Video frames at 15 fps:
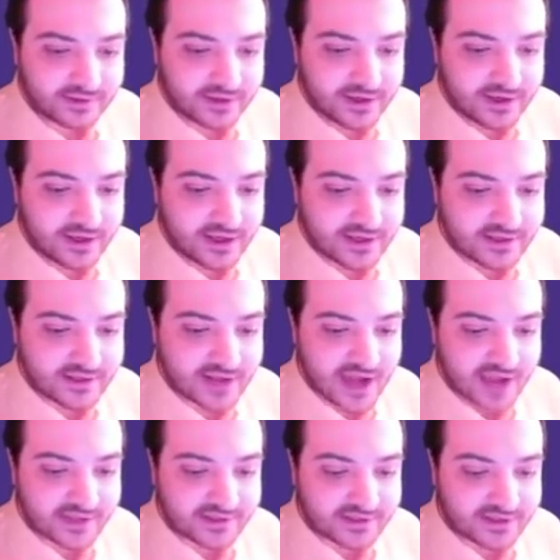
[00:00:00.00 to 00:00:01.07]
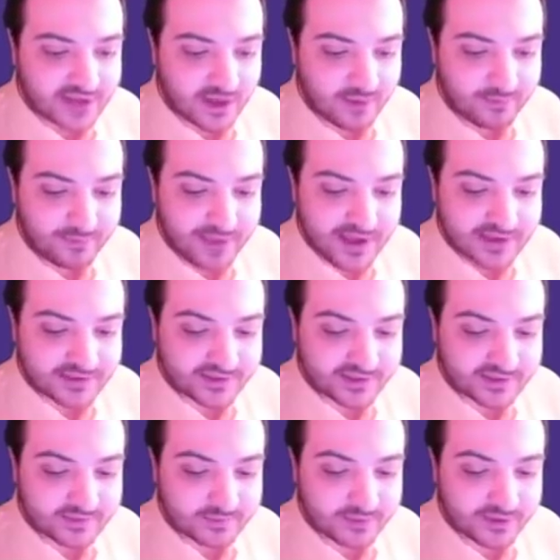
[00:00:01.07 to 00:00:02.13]
He's got some
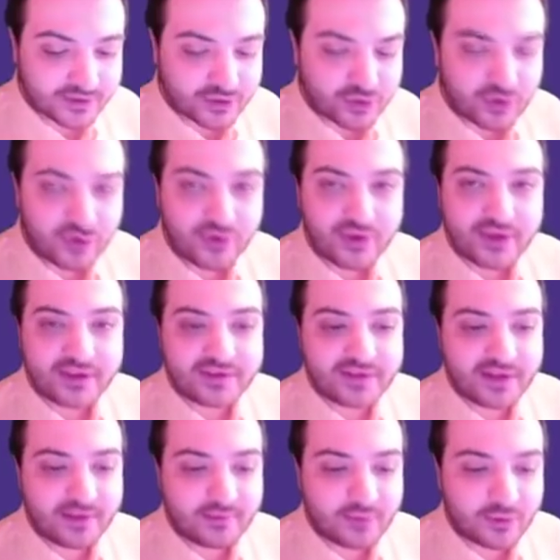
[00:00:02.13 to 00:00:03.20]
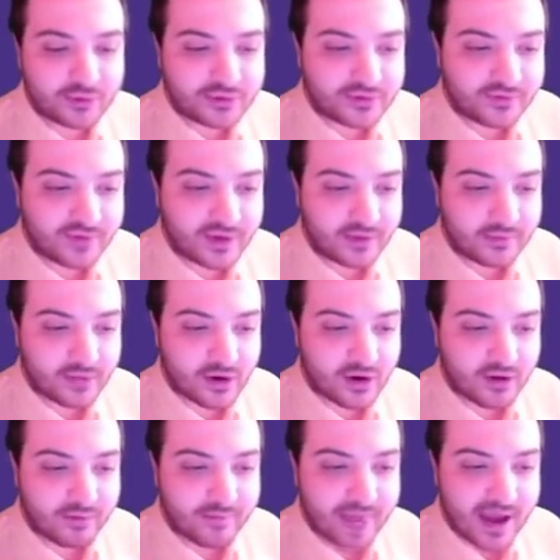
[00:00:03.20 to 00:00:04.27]
pieces, but the truth is that most of them
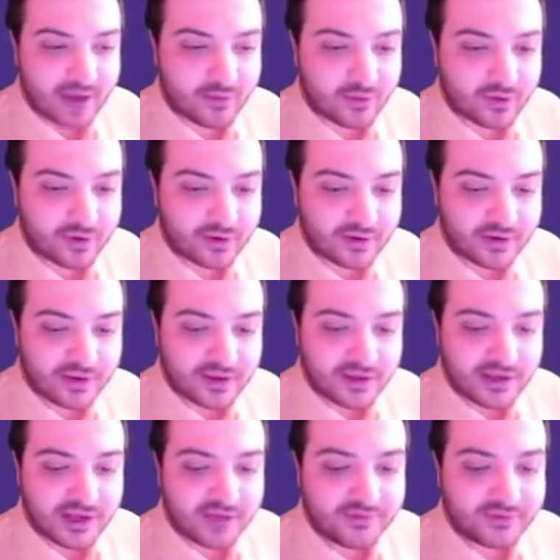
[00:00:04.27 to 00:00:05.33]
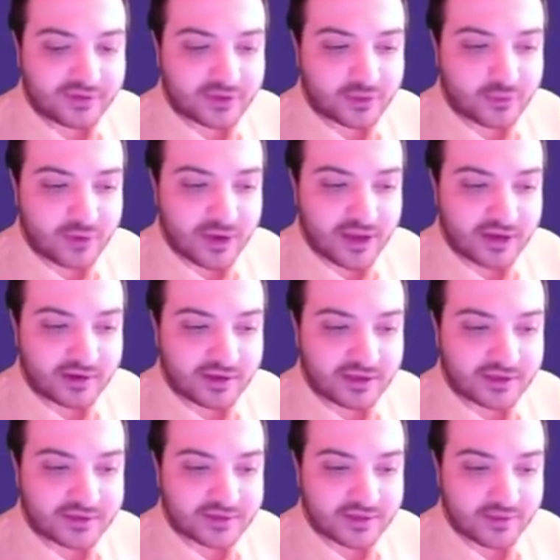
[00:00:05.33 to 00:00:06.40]
are backward. Even the queen
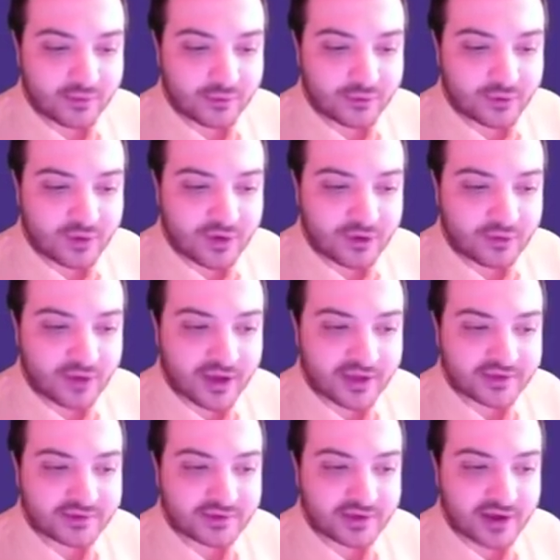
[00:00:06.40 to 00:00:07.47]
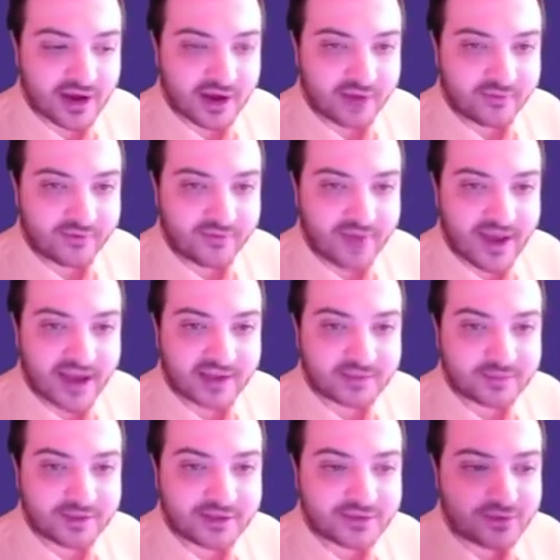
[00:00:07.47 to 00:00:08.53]
is, the queen, okay, is kind of advanced,
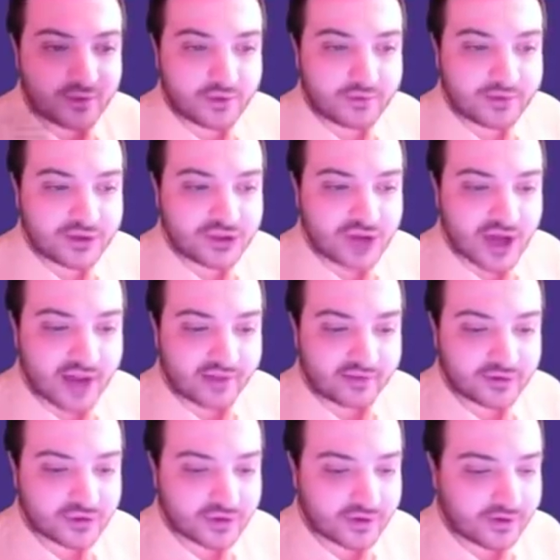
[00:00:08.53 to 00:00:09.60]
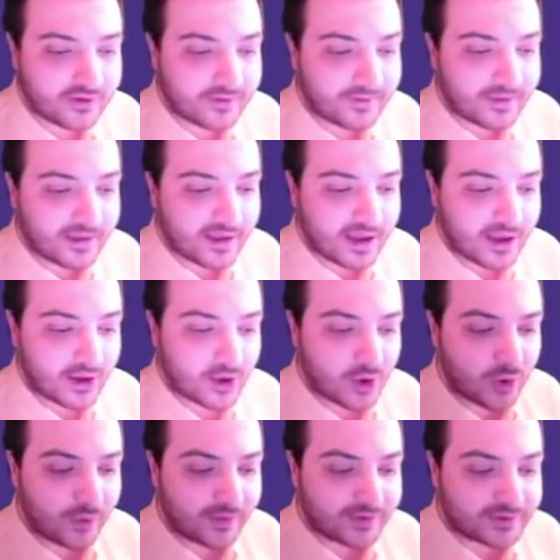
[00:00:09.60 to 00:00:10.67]
but it's going to be challenged and
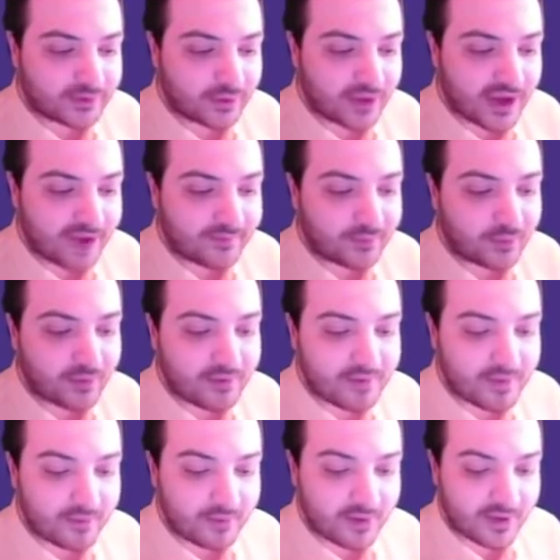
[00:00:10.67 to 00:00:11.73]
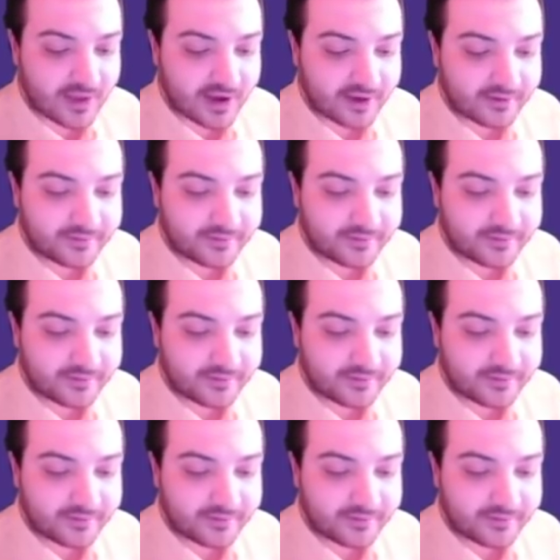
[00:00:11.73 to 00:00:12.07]
all this. So you have to remember that.